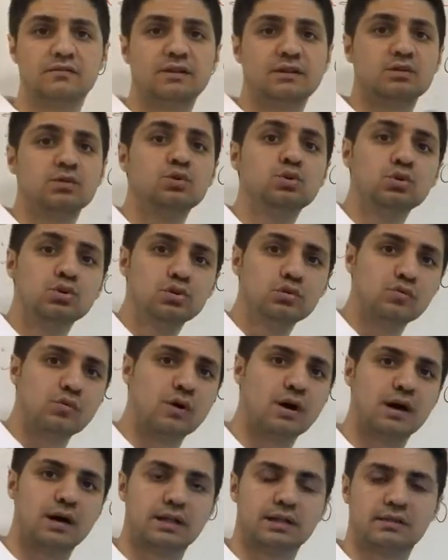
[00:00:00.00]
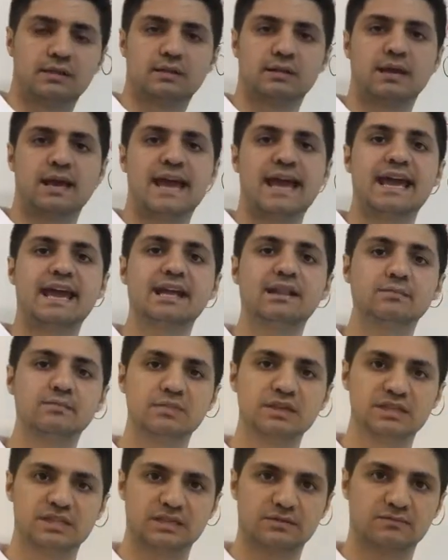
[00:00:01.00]
with whole 1, 8
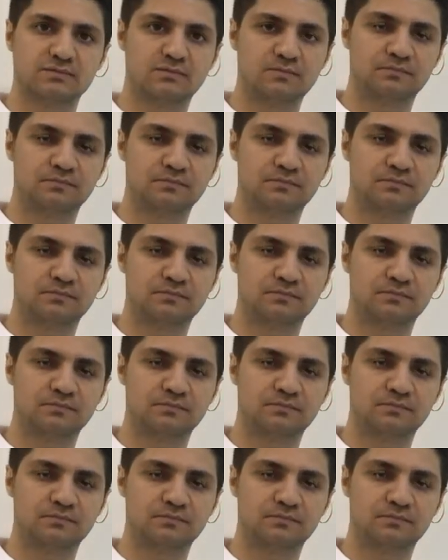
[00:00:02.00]
bits